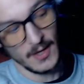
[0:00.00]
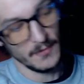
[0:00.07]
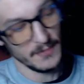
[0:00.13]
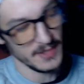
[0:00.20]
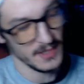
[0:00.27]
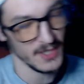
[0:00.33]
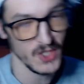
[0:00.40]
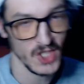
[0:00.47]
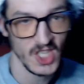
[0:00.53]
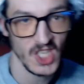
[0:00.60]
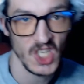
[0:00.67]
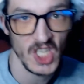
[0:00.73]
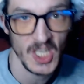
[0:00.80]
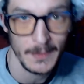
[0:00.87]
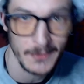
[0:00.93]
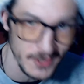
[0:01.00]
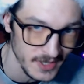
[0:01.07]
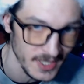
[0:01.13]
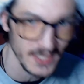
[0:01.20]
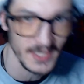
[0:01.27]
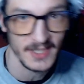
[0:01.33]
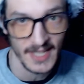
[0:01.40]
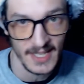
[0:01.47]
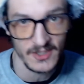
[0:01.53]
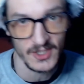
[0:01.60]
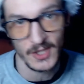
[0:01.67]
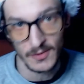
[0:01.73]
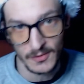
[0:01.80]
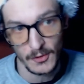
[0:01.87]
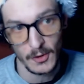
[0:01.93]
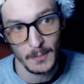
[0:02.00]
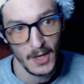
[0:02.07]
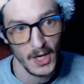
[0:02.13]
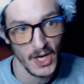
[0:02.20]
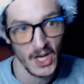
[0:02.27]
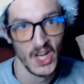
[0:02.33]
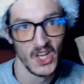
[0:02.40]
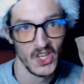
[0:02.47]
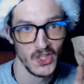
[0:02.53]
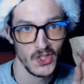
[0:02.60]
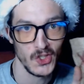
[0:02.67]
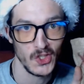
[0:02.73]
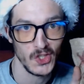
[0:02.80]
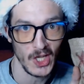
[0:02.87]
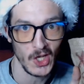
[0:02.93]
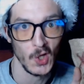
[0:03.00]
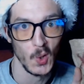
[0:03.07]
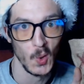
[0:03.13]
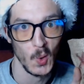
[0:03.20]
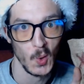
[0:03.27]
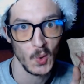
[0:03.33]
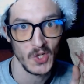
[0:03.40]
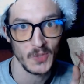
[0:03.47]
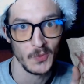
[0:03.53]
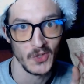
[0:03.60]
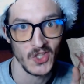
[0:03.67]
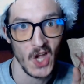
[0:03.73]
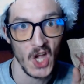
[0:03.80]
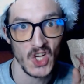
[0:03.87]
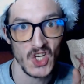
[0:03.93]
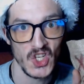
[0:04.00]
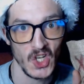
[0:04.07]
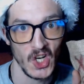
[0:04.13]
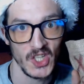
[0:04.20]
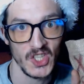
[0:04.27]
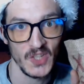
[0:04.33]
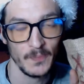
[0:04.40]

obviously this year I am just telling dad jokes from my sacco Christmas shite.